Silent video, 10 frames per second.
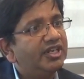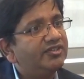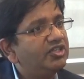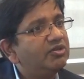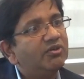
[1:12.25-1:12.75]

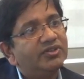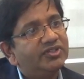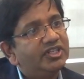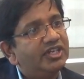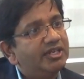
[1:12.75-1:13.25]
is new
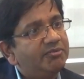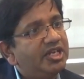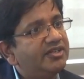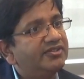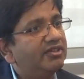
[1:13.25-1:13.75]
onset
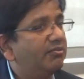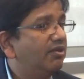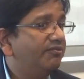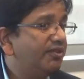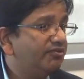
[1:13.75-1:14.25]
diabetes
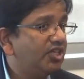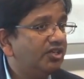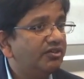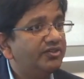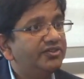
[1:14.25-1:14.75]
above 50
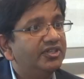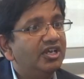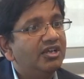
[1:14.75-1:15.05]
years.